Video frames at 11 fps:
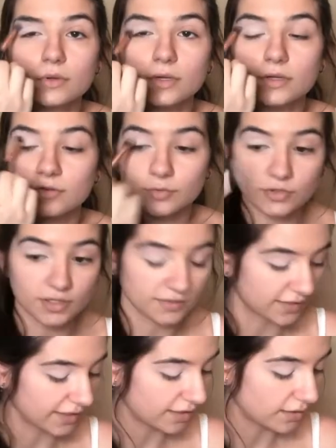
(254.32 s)
I'm just gonna
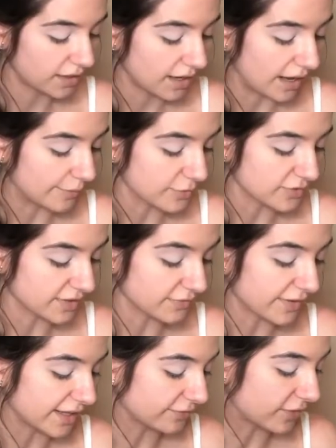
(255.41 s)
set it. I'm using the
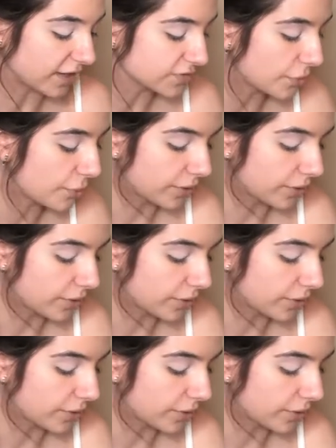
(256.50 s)
Violet Voss